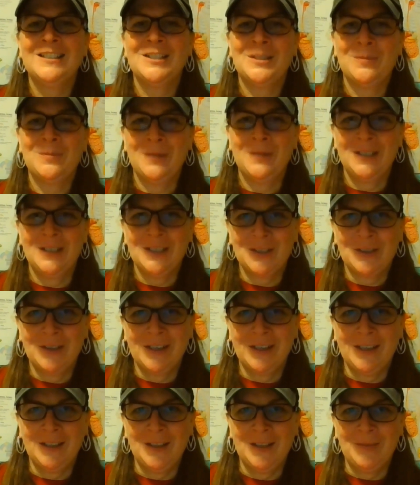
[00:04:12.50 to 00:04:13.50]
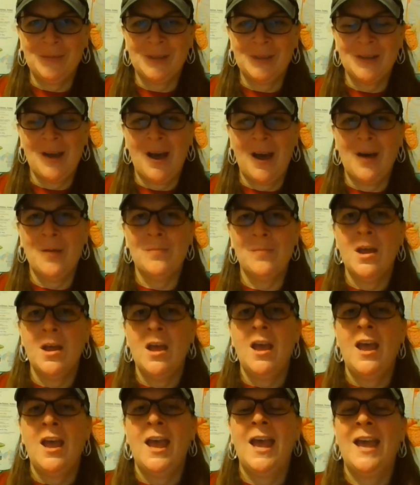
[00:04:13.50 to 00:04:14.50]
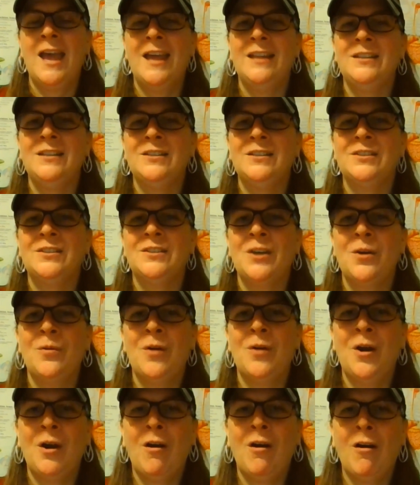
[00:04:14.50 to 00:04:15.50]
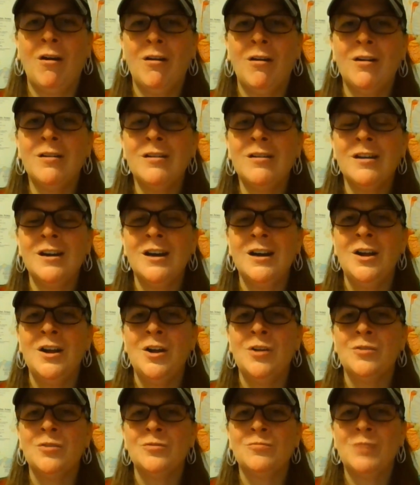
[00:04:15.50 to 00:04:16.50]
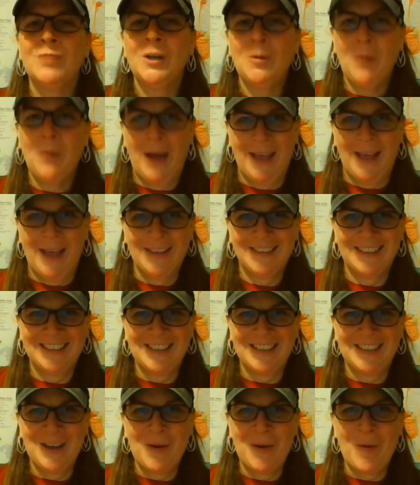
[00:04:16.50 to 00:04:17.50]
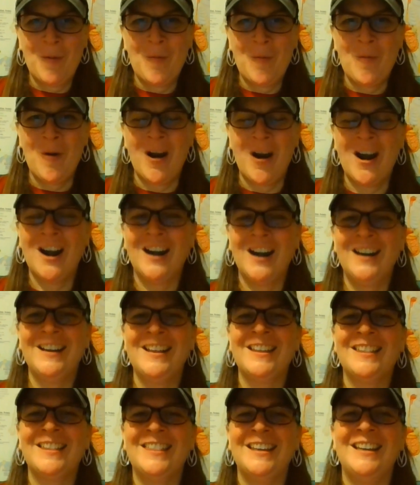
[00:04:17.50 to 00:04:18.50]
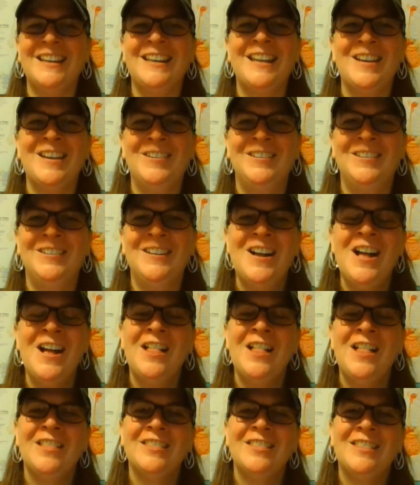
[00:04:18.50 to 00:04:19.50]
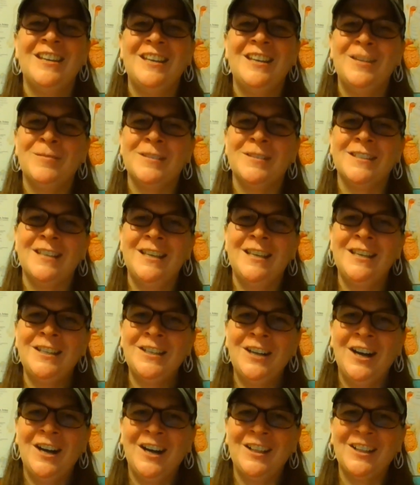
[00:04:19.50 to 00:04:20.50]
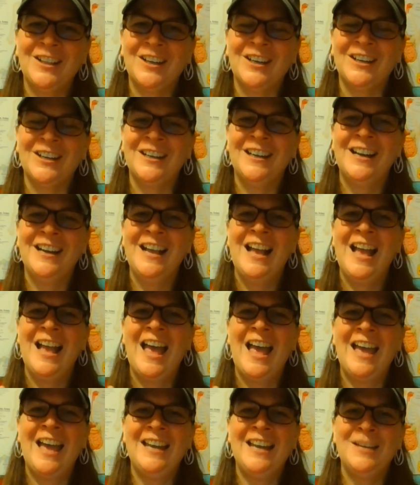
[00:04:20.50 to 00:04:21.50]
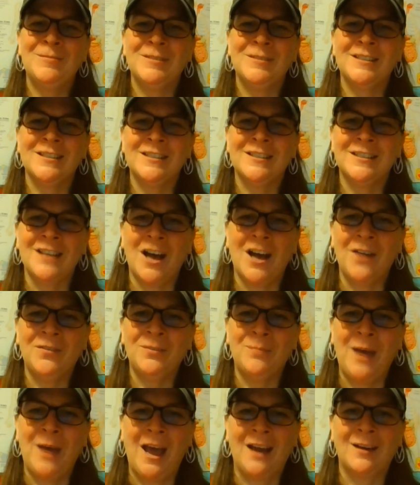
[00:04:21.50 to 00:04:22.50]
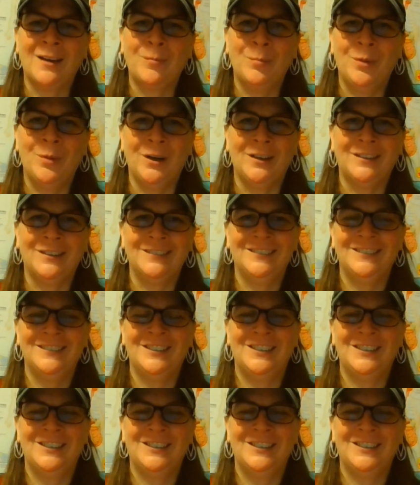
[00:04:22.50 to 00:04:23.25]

switch curriculums. And so her requests were that it was in color and it was a soft back book.